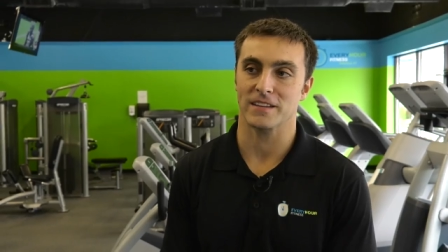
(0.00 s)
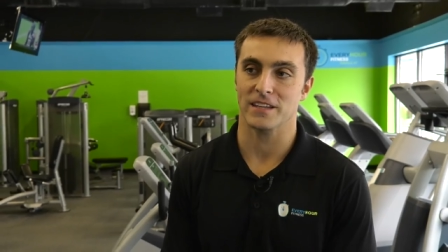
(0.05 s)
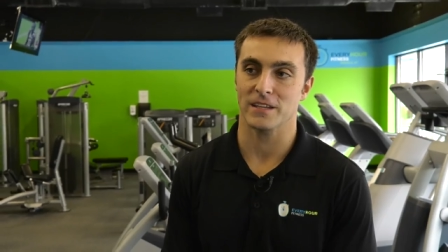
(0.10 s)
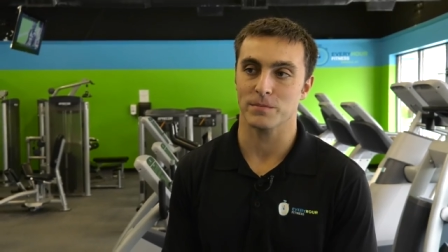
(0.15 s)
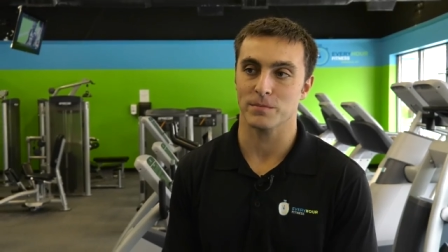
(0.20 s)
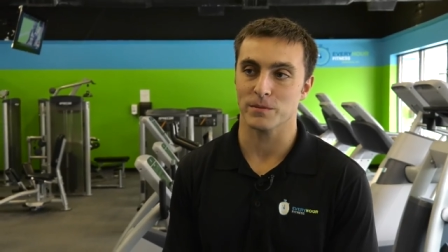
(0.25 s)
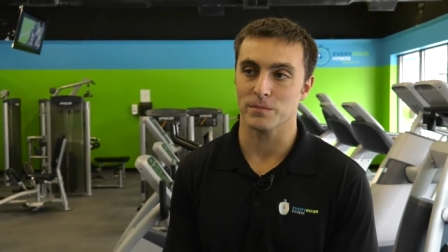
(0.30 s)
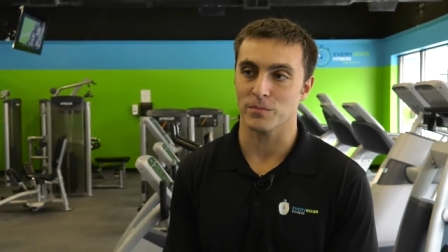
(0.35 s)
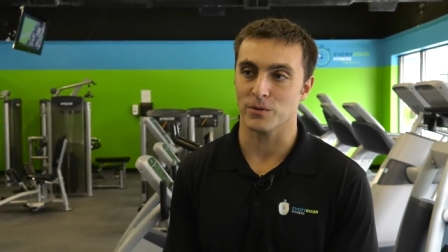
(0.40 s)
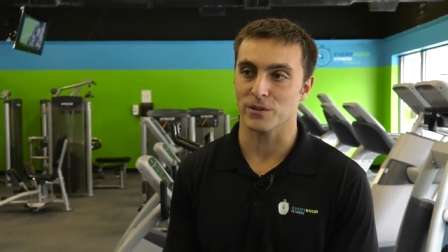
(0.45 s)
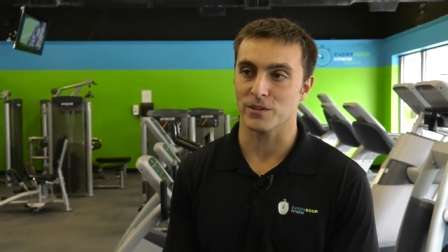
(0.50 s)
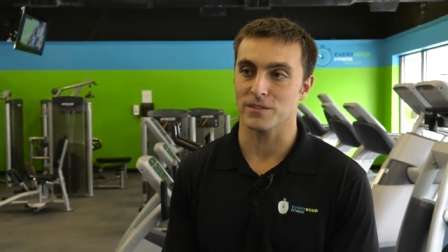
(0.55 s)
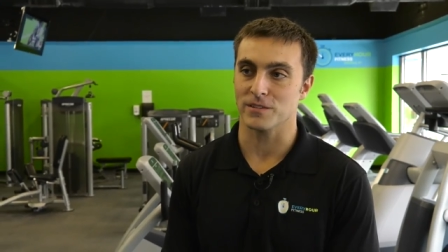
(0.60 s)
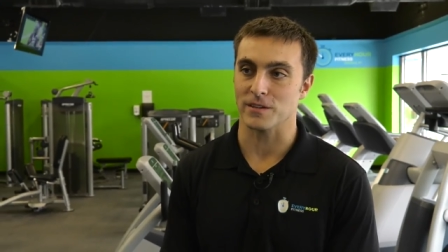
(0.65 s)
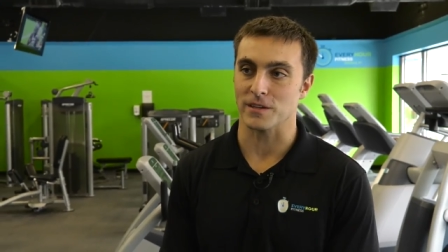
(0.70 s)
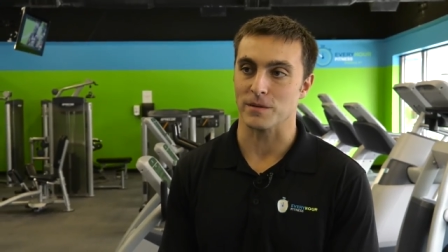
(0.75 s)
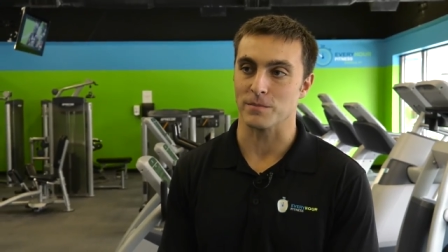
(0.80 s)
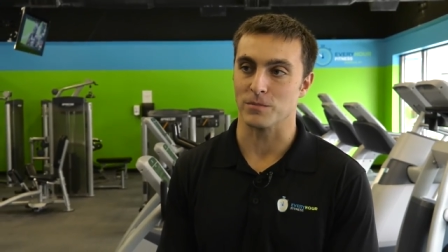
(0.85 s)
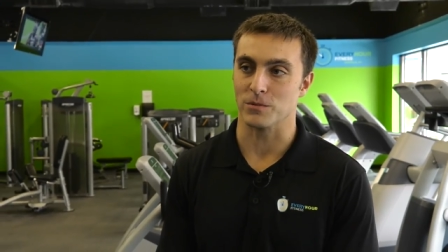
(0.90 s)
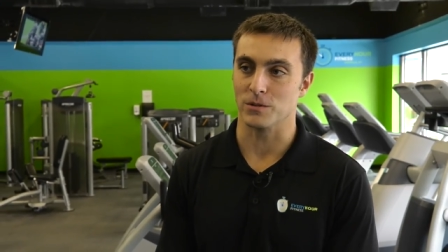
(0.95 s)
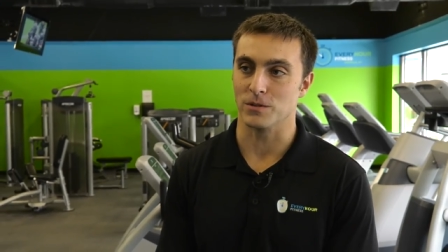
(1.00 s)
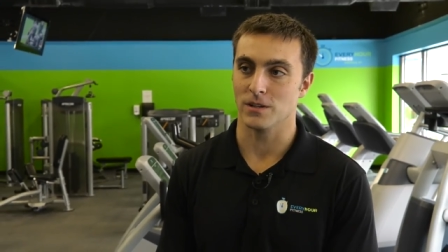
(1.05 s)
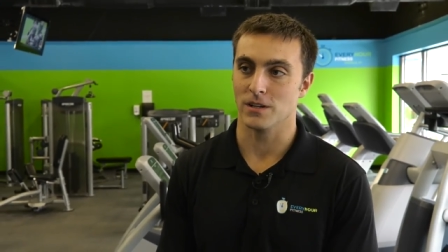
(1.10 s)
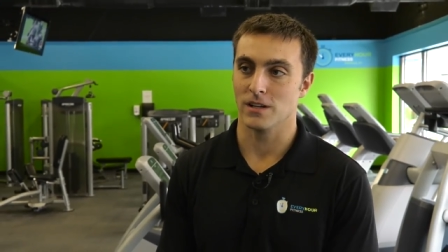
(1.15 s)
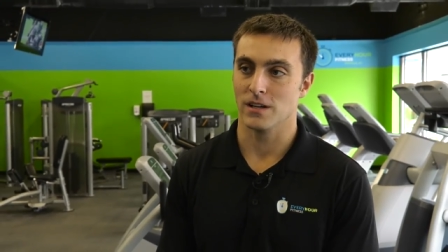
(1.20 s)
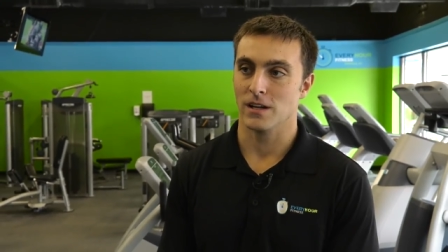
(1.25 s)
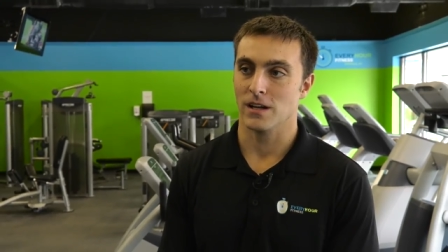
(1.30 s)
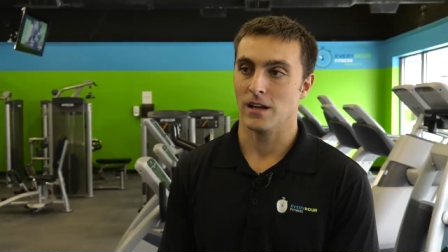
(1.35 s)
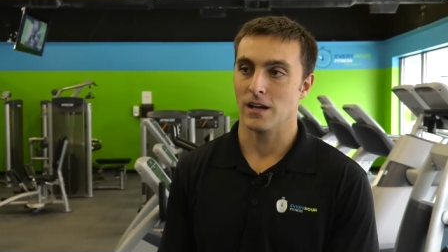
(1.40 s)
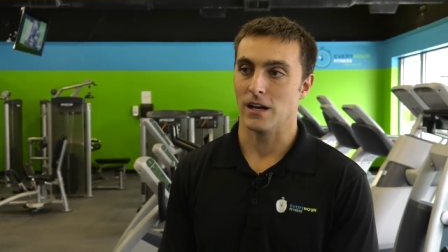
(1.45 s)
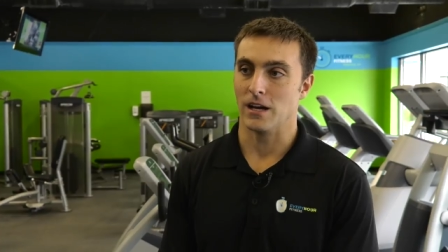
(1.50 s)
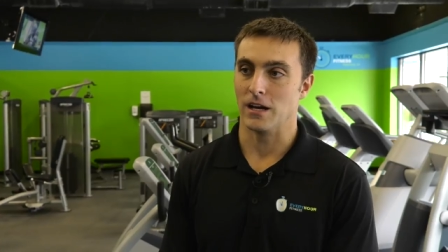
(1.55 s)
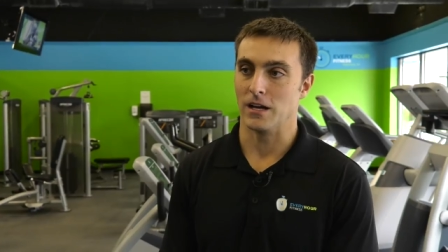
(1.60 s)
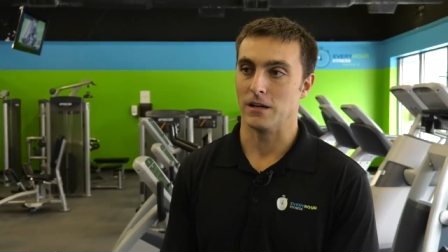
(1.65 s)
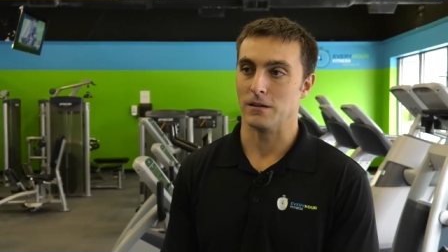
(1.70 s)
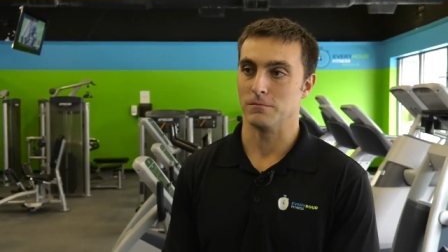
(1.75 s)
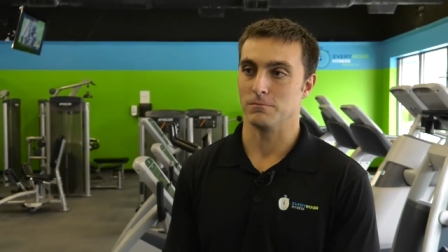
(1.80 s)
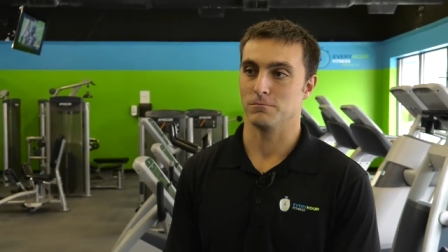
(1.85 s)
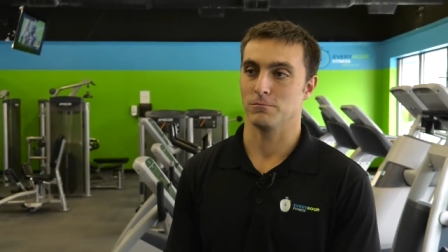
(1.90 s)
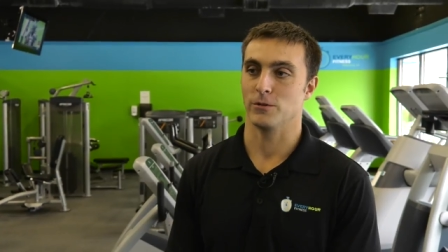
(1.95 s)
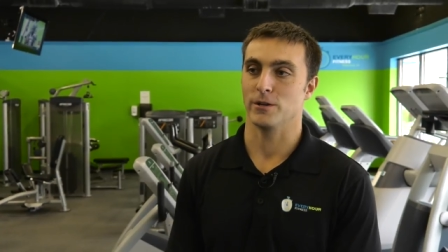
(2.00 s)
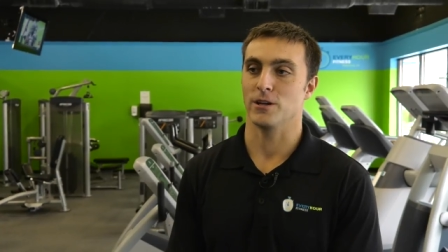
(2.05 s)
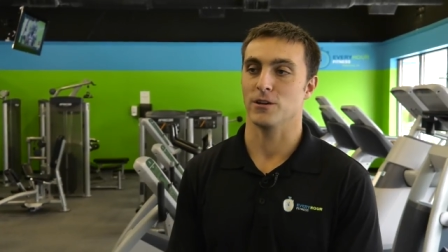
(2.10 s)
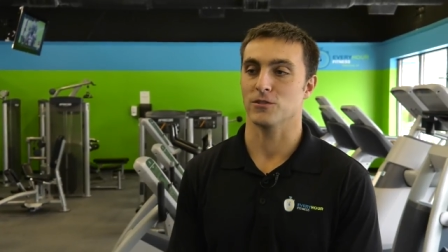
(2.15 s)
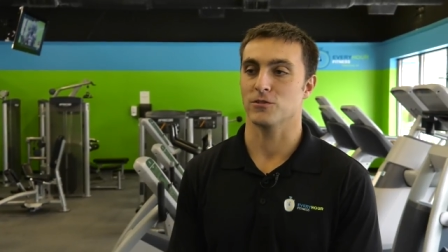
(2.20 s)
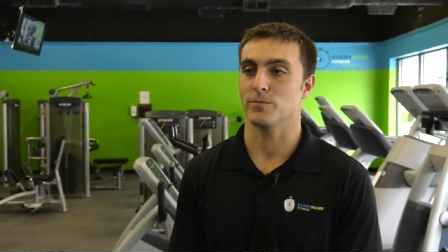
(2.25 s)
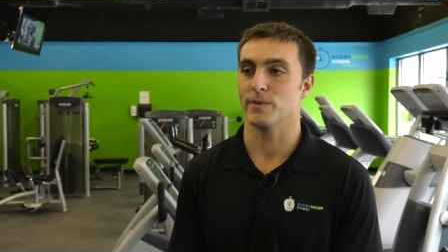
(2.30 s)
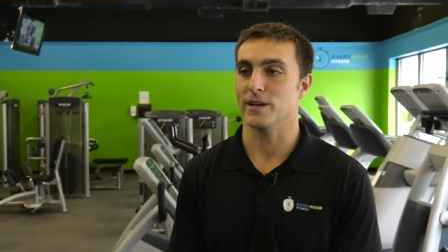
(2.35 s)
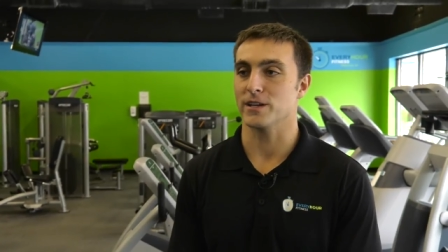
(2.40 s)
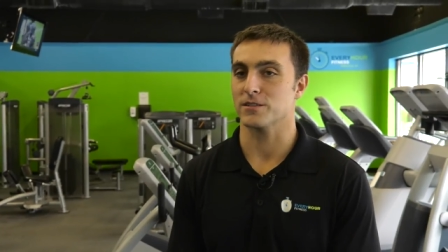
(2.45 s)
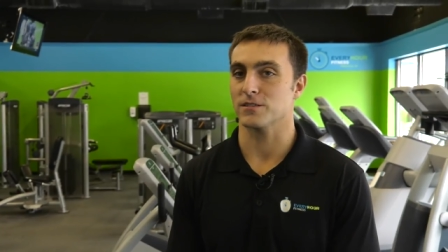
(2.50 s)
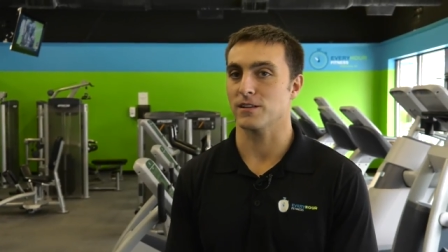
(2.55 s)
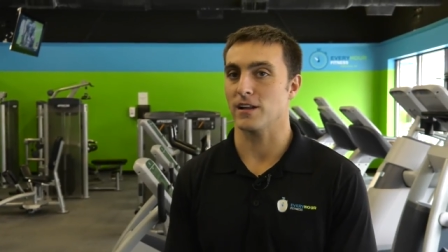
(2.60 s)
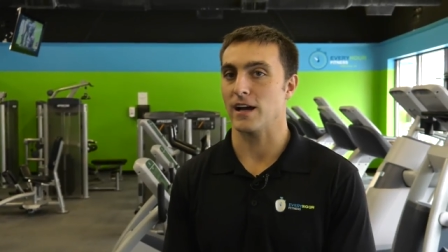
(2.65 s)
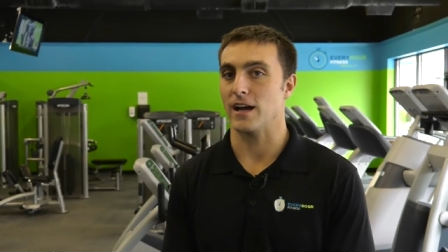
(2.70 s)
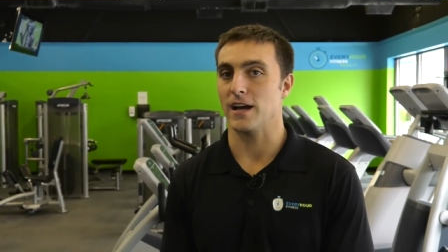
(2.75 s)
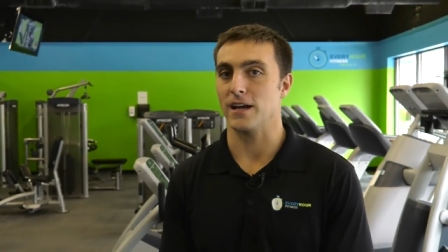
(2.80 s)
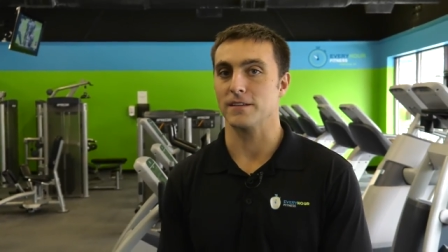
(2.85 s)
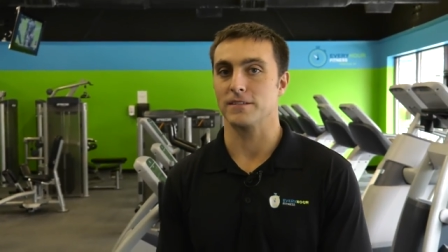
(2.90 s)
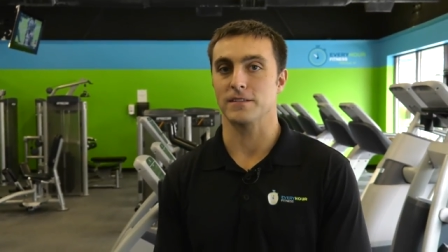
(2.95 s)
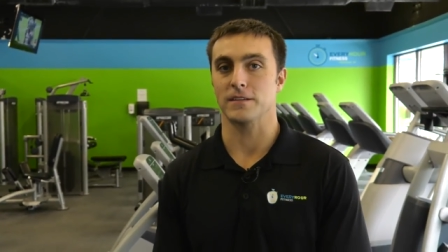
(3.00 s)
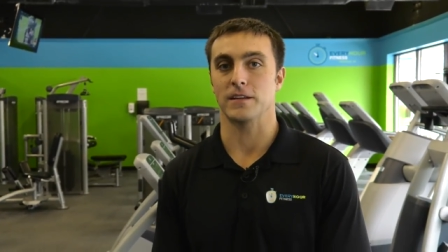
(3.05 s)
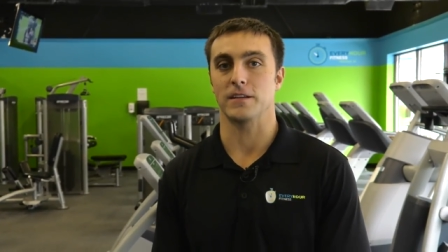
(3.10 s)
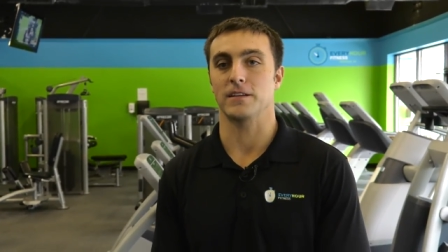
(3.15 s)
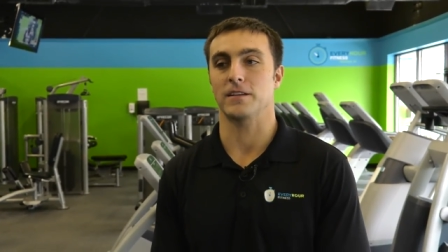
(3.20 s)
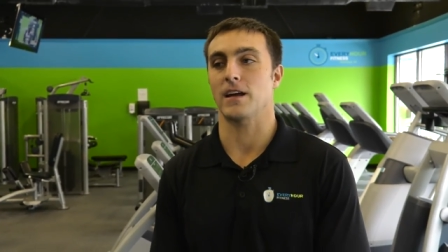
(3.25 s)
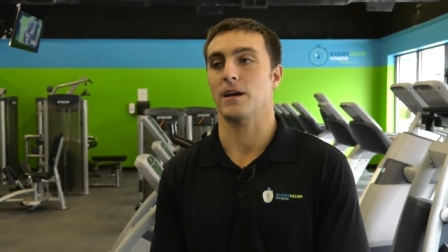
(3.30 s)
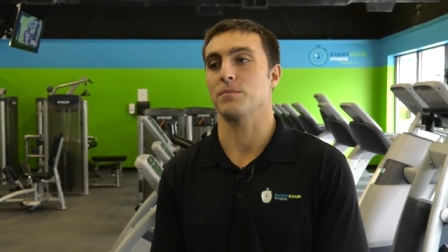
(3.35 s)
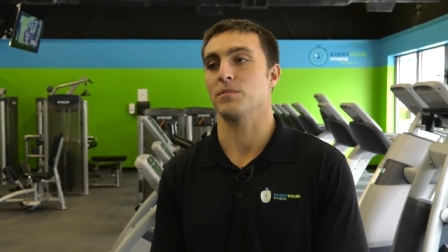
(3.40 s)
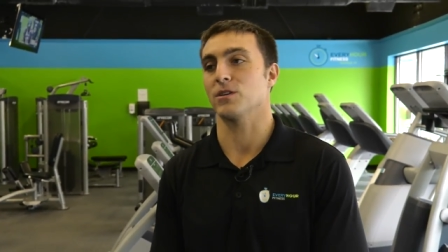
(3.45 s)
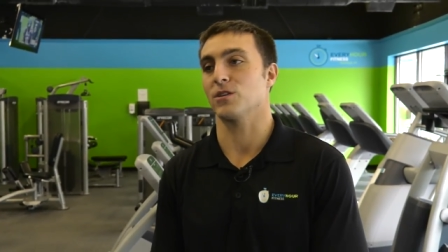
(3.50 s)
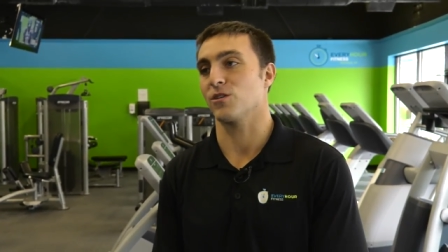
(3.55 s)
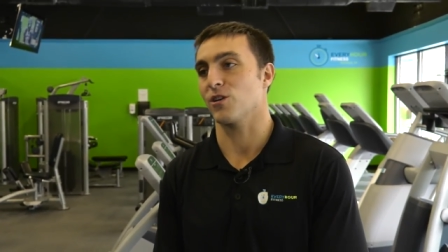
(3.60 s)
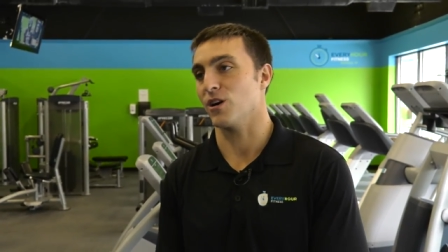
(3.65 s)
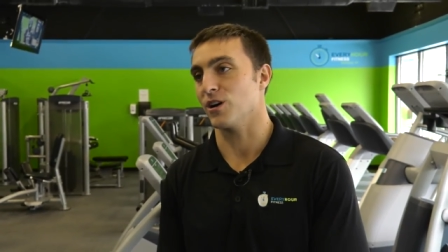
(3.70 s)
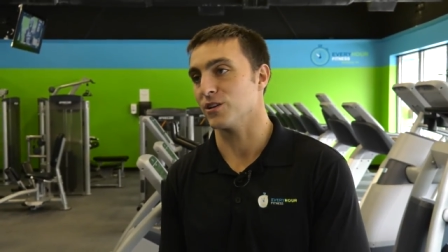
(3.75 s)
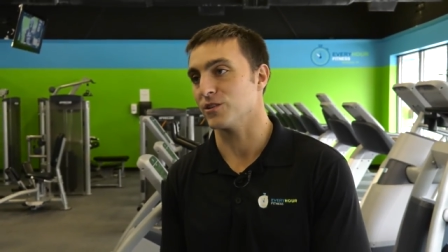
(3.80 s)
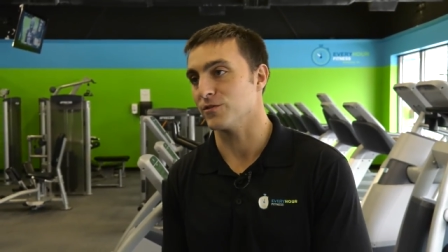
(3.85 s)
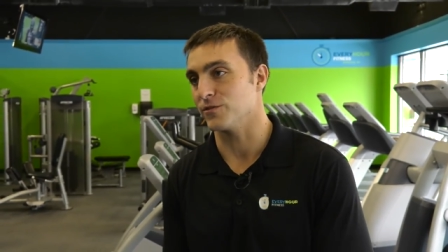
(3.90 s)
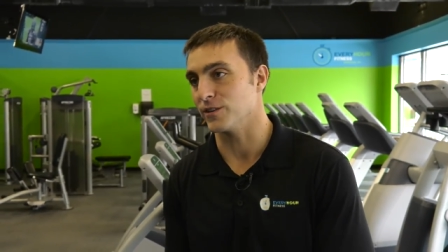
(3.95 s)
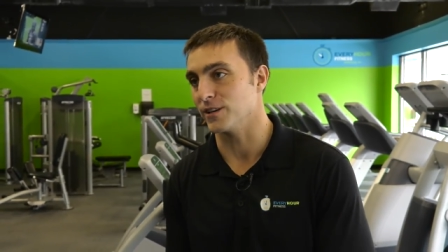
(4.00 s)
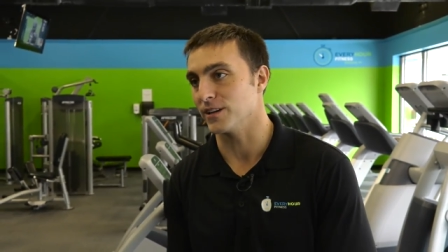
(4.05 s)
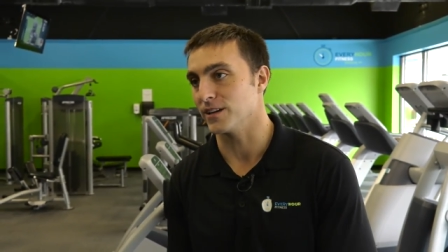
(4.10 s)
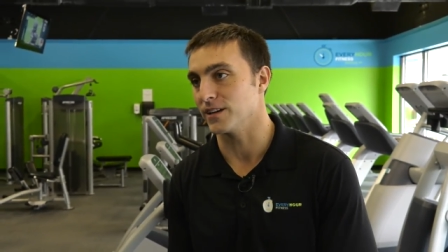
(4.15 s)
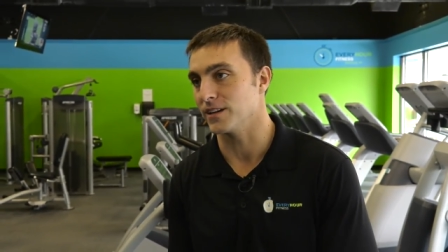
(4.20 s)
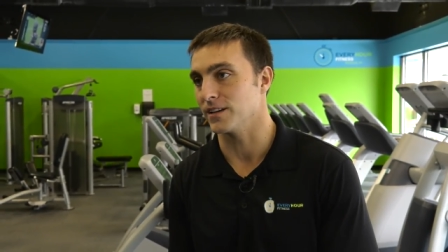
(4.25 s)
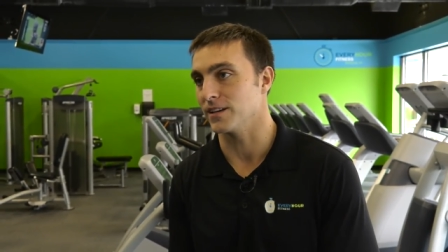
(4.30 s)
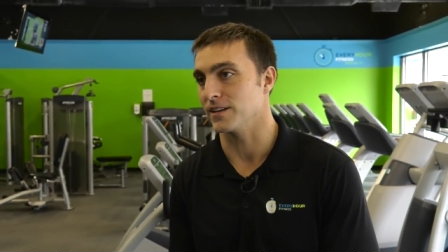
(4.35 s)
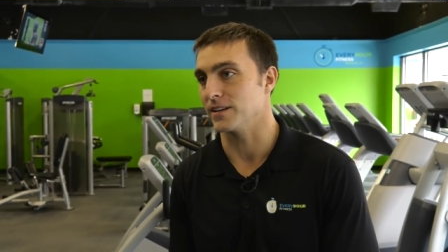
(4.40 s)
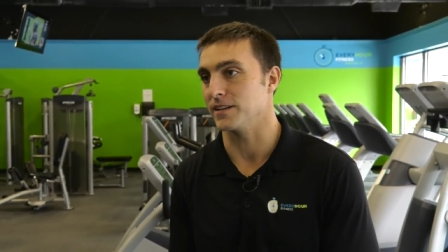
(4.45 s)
to keep it pretty simple. We don't specialize in any type of CrossFit,